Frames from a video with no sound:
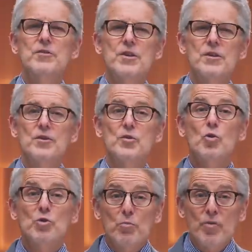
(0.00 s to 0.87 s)
in
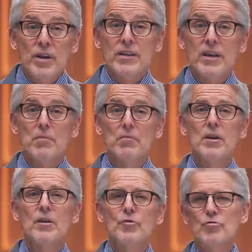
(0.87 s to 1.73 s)
Jesus, which will bring them
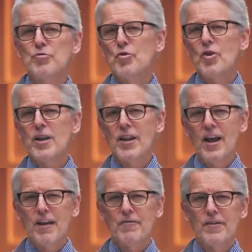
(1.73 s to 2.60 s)
true joy in
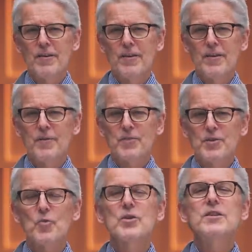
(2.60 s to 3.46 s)
life.
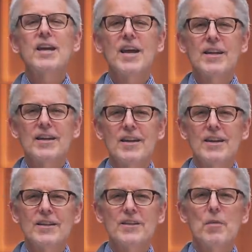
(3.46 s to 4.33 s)
So once again,
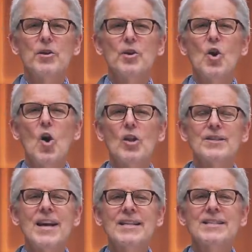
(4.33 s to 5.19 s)
the number to call
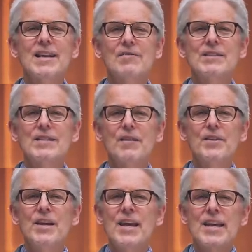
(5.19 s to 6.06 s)
is
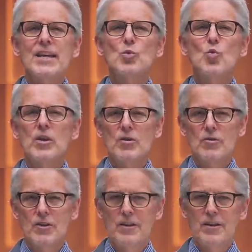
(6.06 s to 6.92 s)

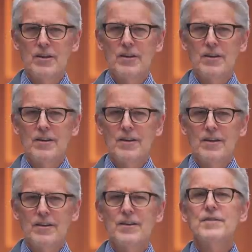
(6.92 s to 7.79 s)
877-HIS-WILL.
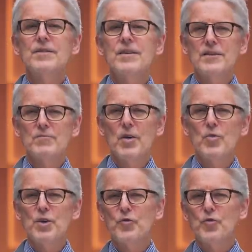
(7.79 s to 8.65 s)
This season, my
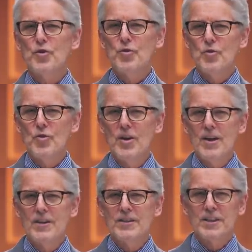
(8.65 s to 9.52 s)
wish for you
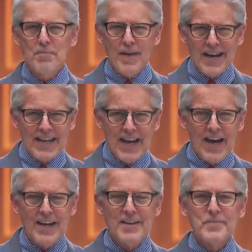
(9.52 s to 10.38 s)
is that the mighty
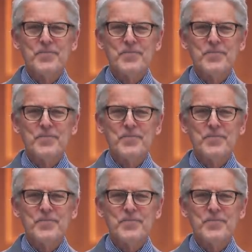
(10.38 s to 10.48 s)
God,